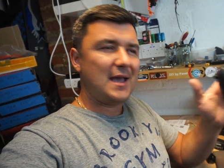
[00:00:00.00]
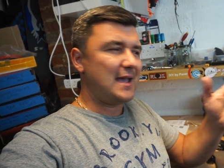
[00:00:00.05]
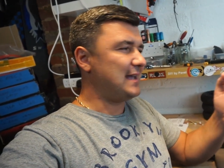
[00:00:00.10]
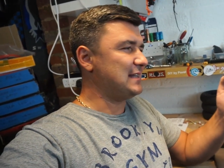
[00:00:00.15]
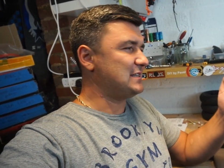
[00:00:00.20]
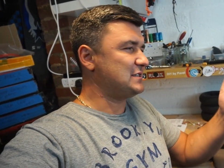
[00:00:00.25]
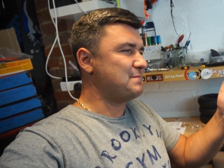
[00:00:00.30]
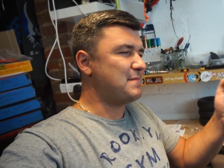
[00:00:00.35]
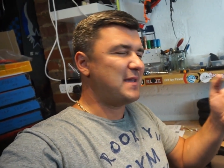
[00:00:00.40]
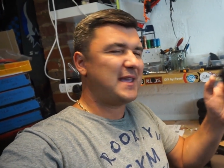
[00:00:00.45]

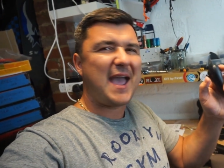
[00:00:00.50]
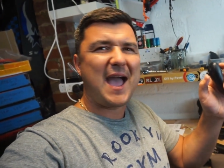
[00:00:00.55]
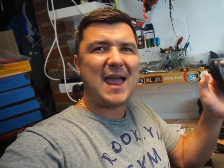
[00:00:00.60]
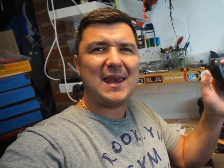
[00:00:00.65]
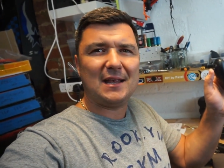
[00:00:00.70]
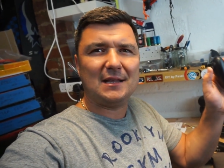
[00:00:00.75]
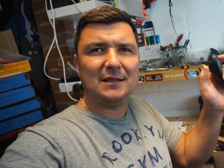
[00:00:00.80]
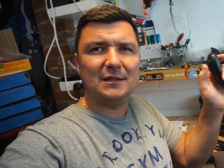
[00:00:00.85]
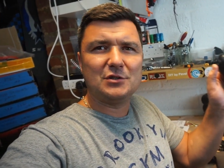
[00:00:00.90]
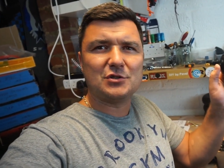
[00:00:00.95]
It's
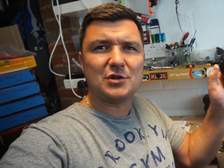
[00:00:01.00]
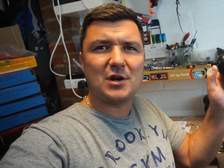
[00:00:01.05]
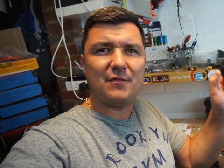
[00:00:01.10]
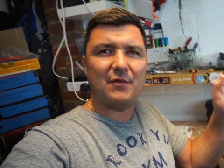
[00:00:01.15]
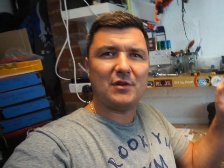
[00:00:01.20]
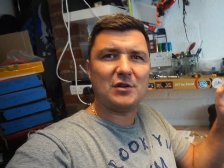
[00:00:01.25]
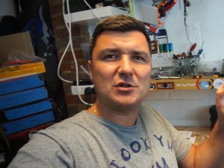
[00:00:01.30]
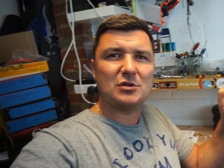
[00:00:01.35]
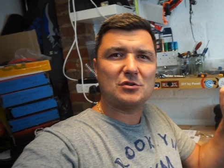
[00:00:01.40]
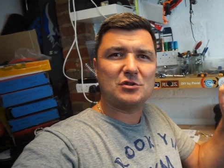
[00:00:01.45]
mechanically
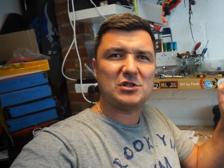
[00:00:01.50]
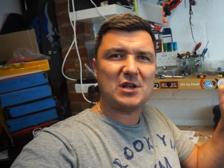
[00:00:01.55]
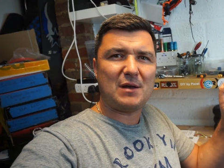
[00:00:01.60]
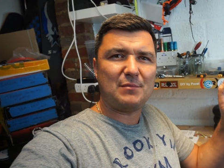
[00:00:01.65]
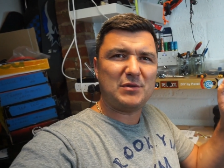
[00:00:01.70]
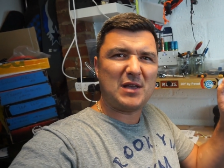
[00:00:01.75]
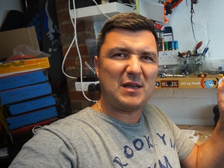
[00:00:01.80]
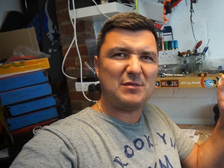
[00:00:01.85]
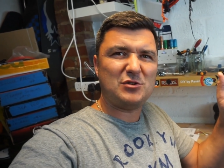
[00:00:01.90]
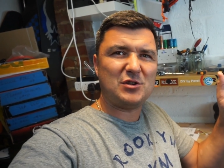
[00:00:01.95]
driven, so
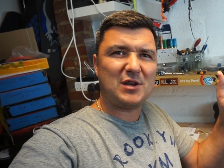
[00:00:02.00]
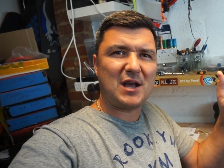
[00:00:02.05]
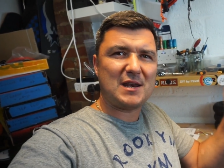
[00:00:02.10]
sometimes you